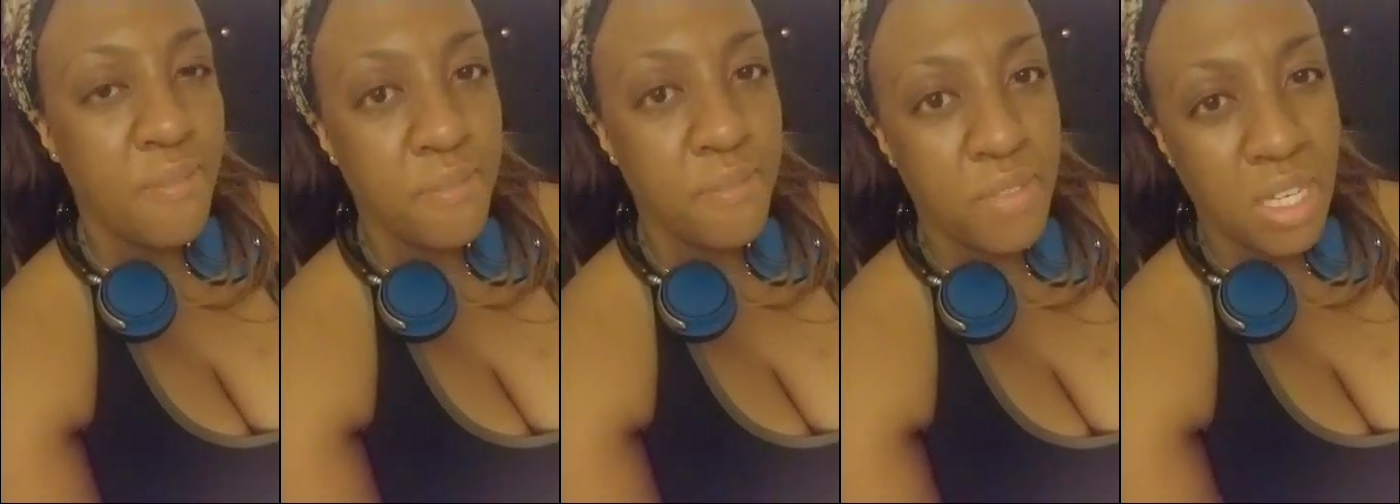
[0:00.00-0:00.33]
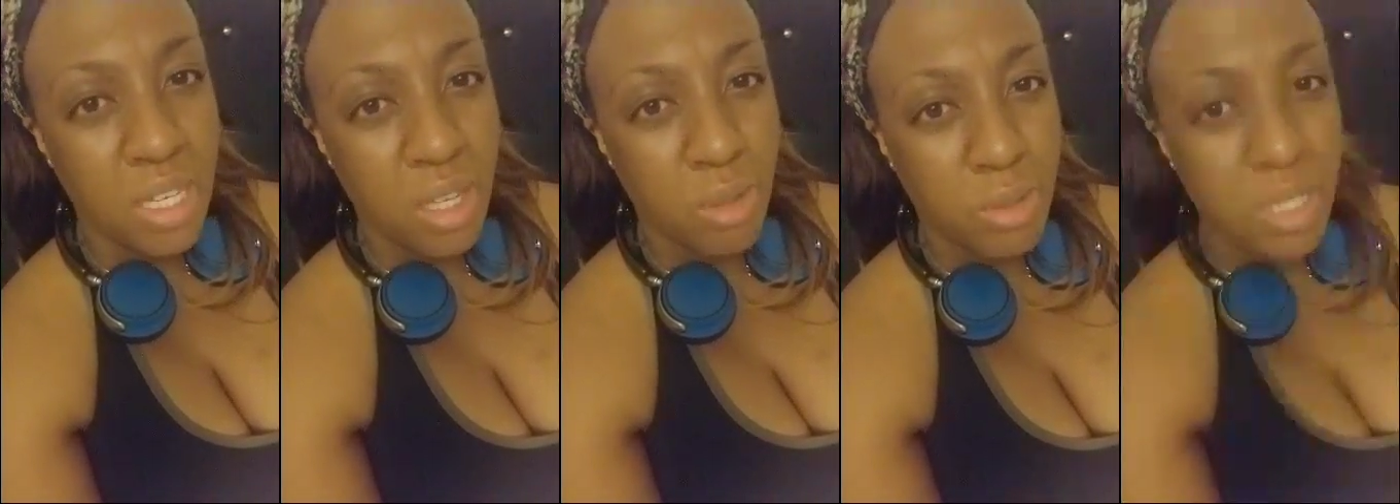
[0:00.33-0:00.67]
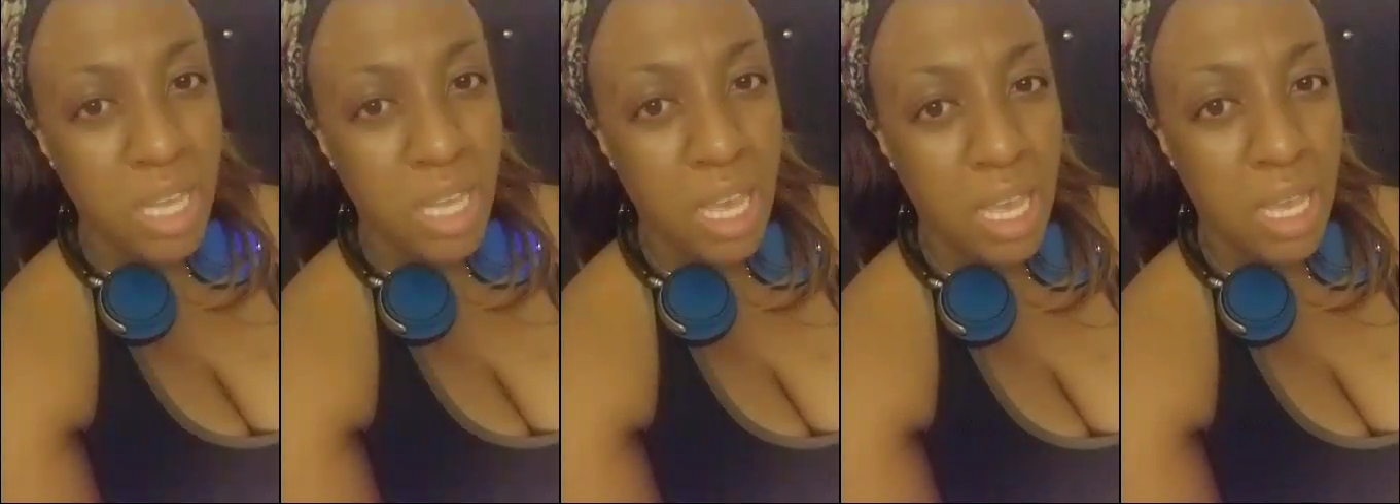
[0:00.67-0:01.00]

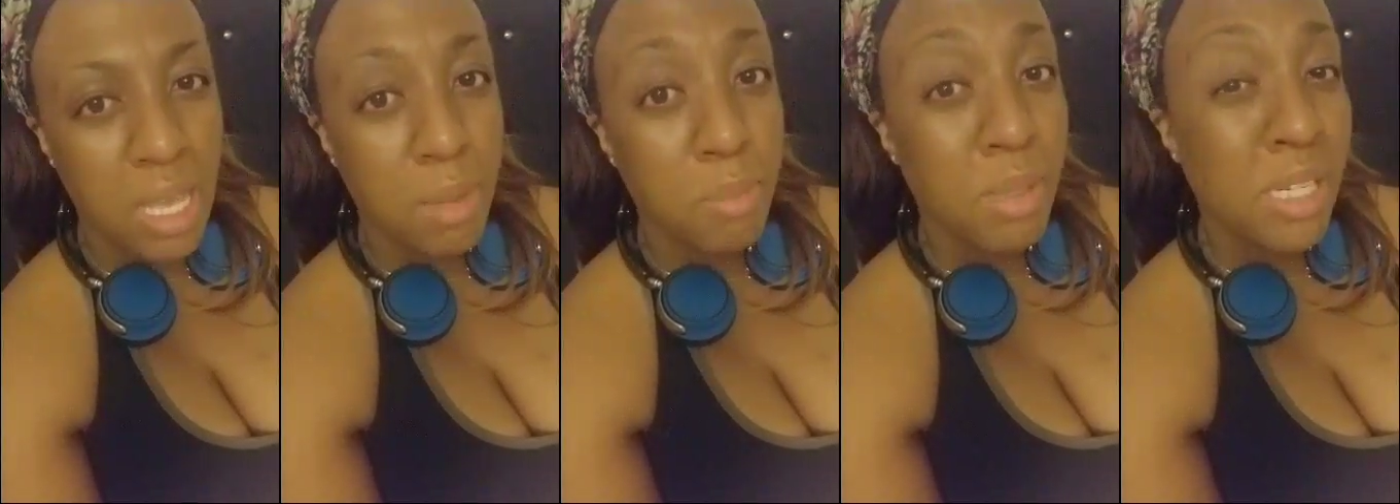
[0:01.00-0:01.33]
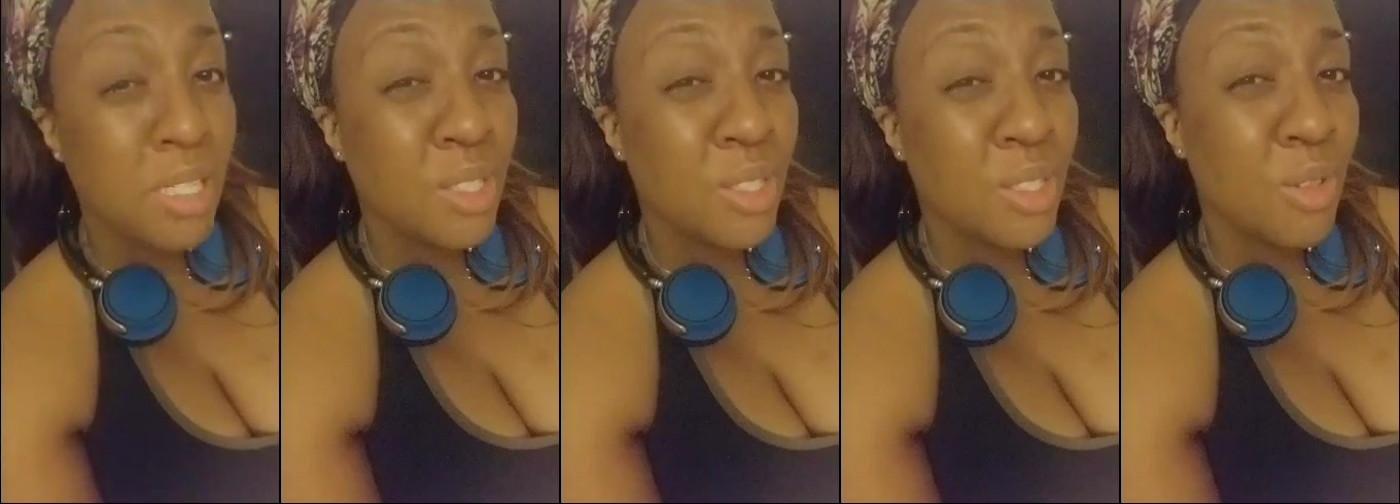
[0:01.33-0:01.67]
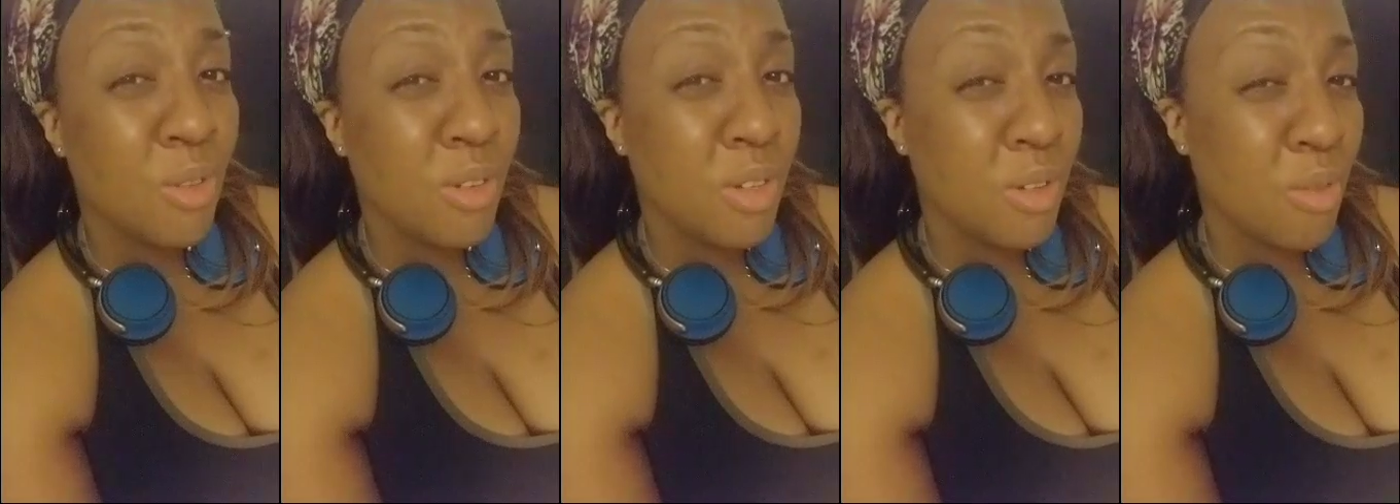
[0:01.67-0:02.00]
videotape and in
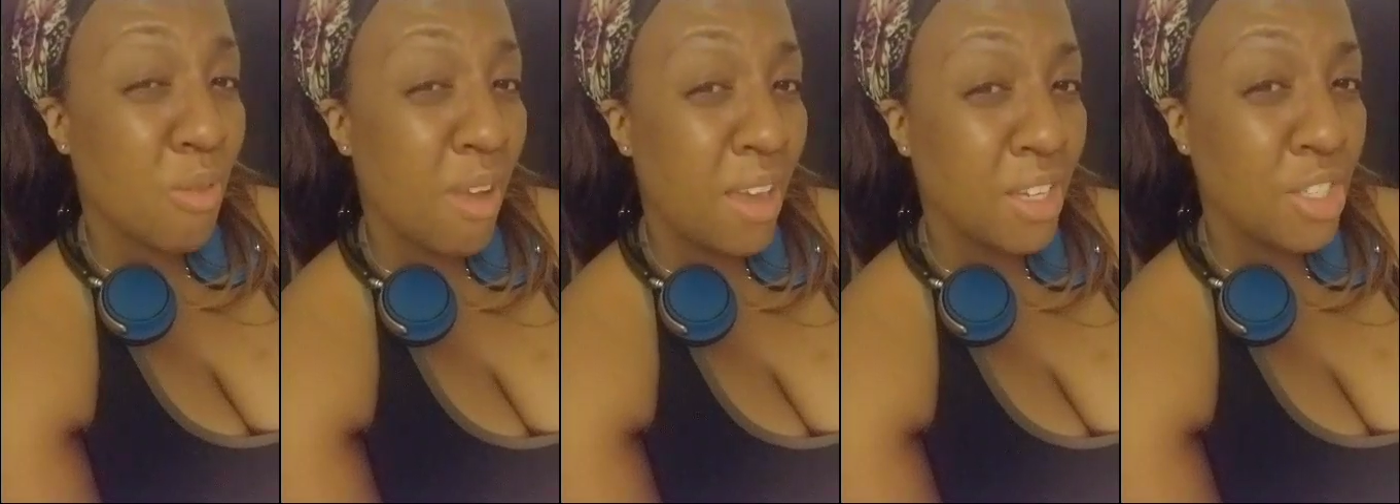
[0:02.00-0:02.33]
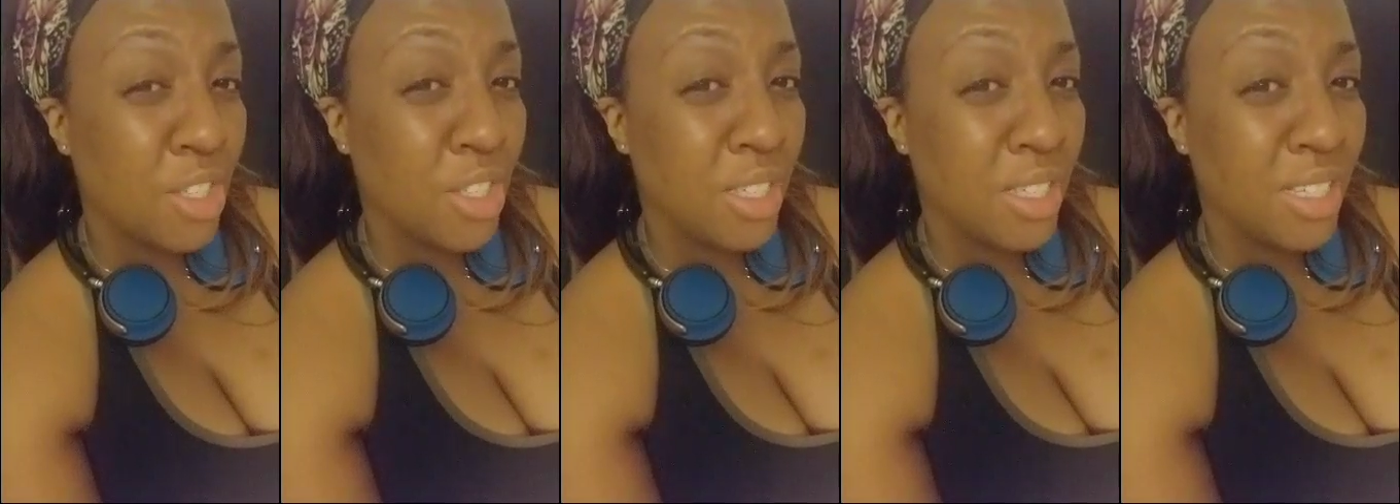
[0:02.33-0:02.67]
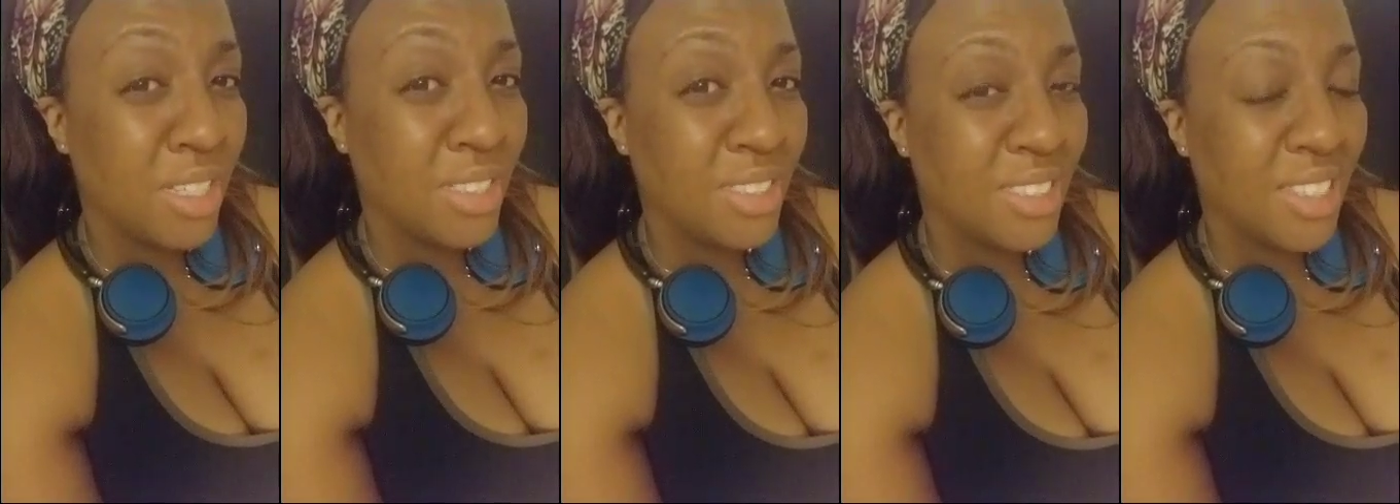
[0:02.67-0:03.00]
certain
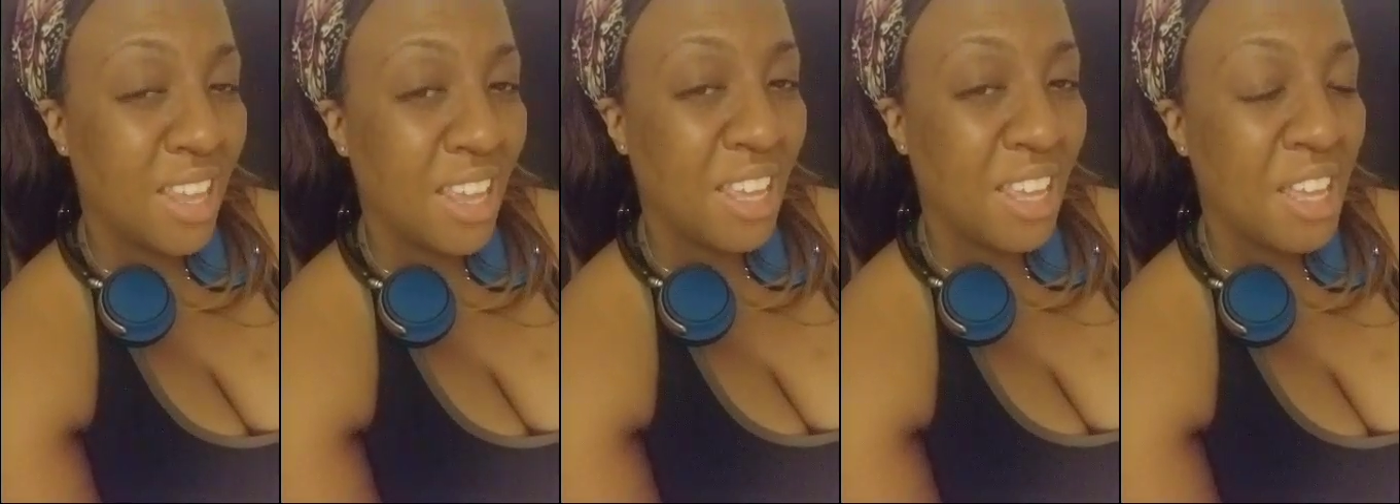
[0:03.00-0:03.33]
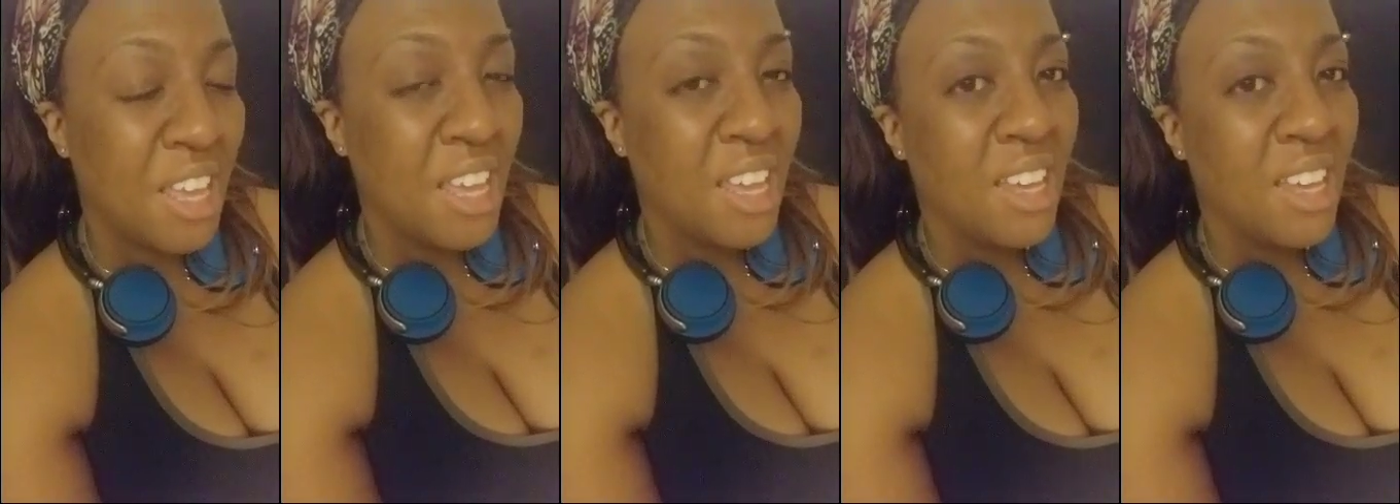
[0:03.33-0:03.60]
directions. Like,